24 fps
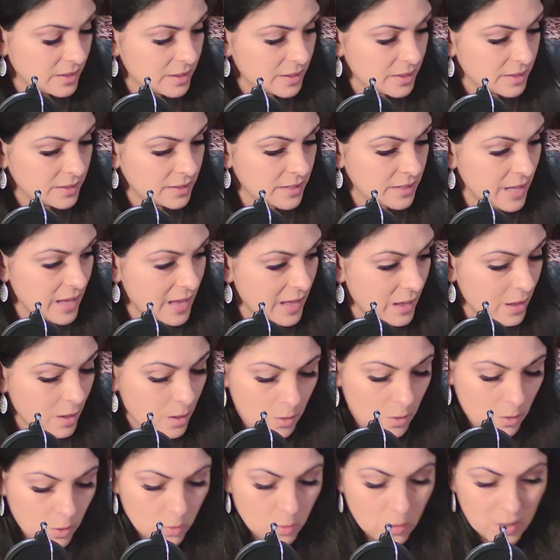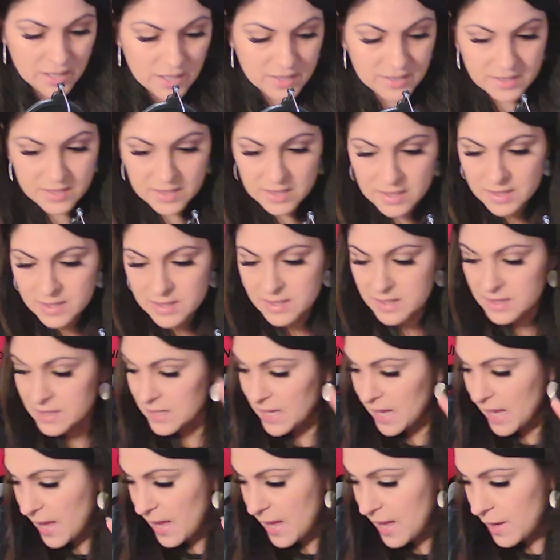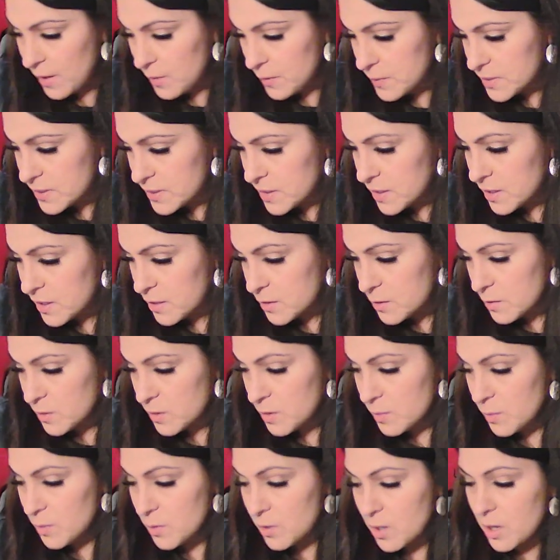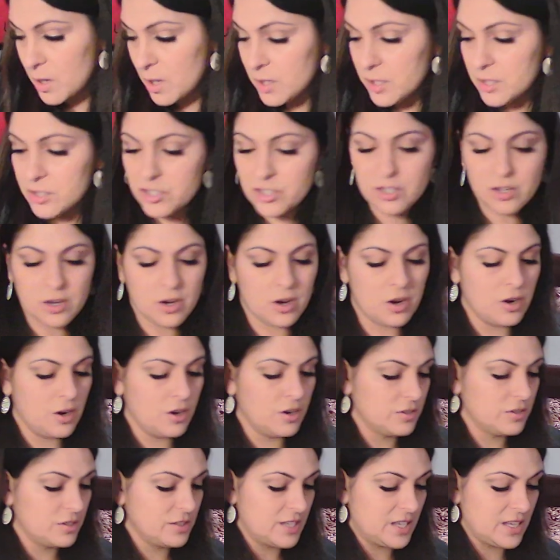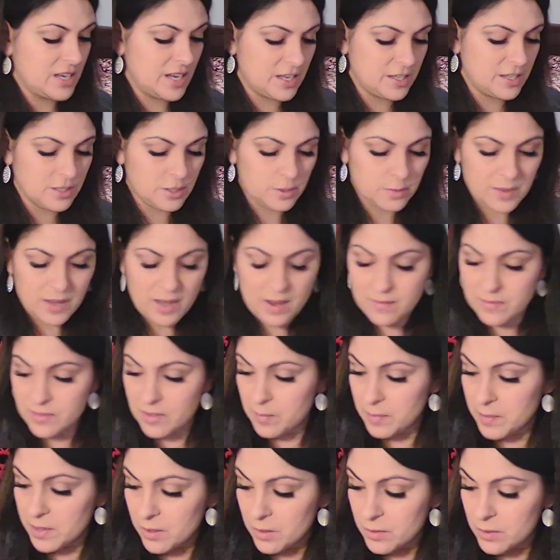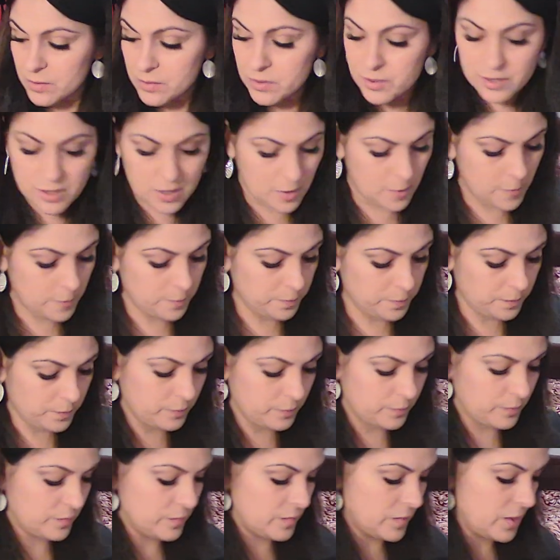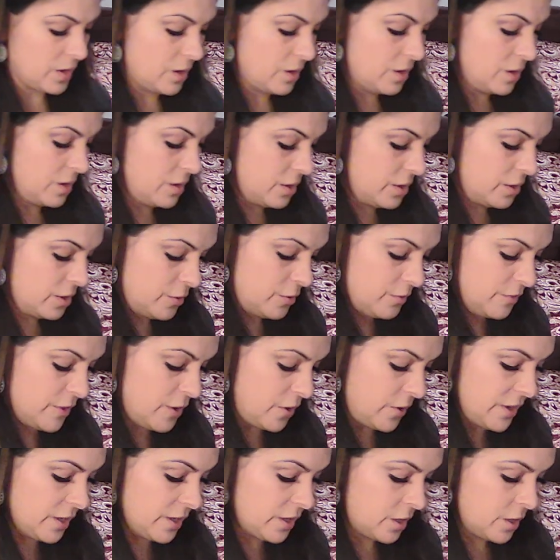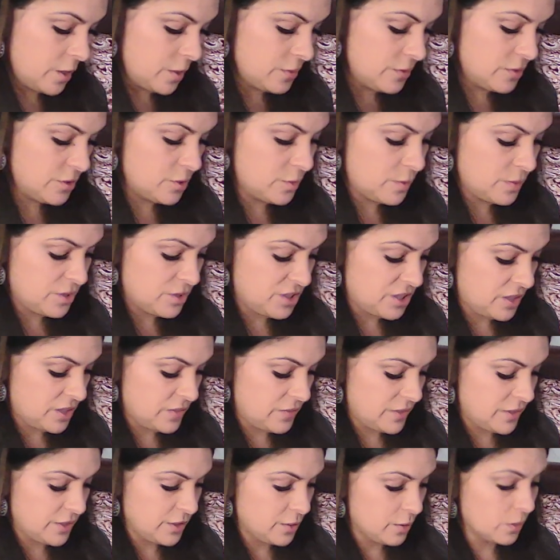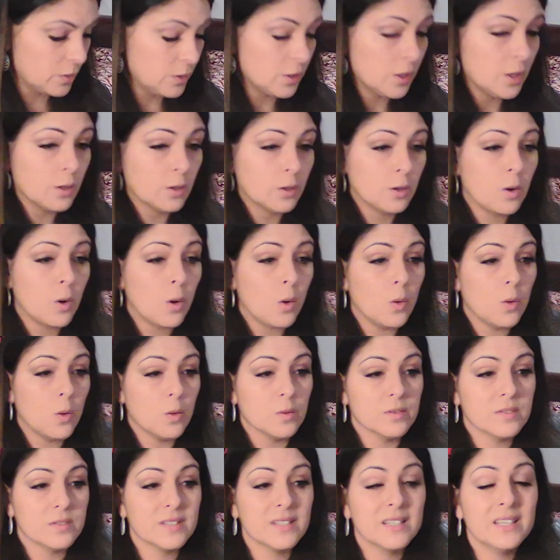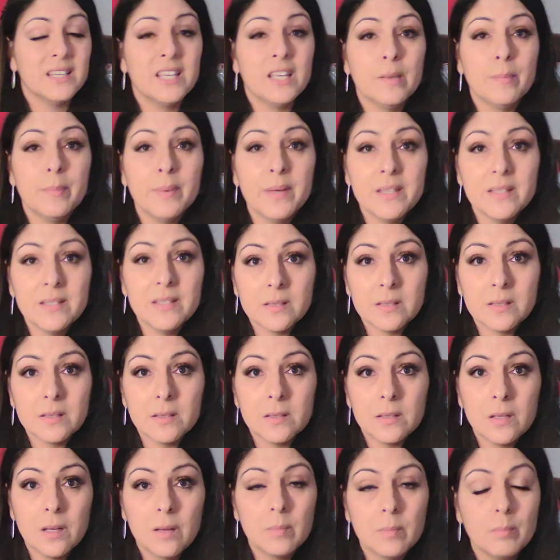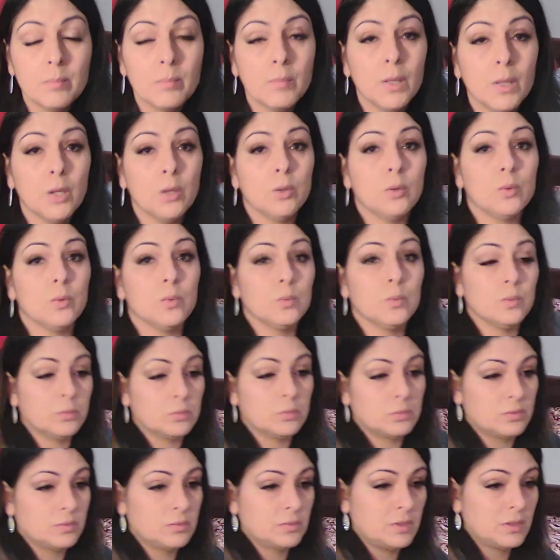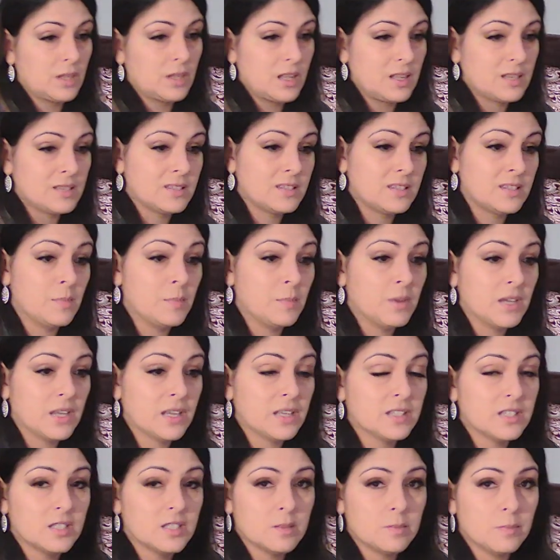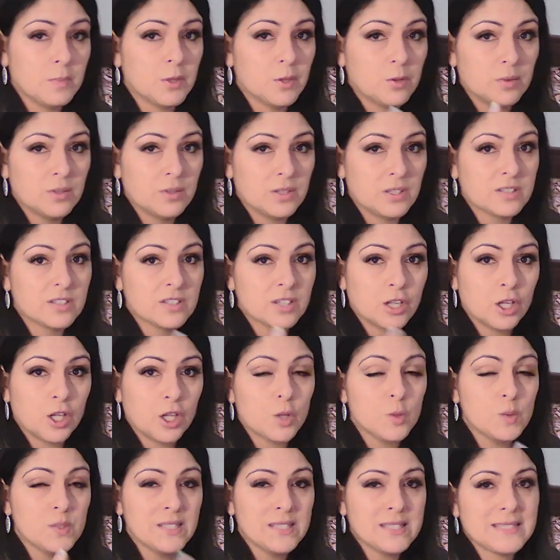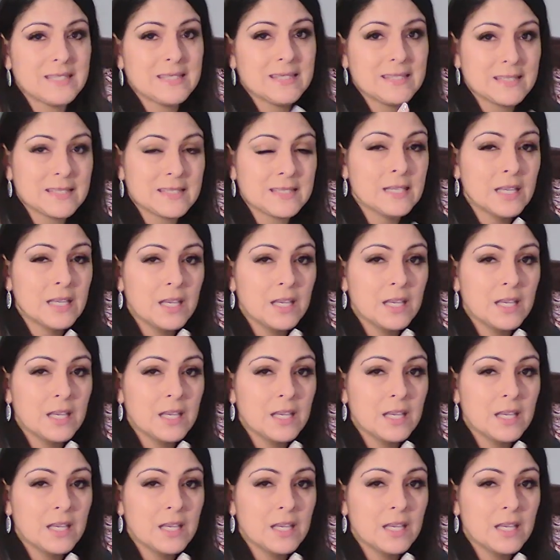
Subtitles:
Now, I did say I was going to do the Moonology cards, and I do have them here. So, you're very close to achieving your goals. Gibbous moon. That's the biggest moon. It's closest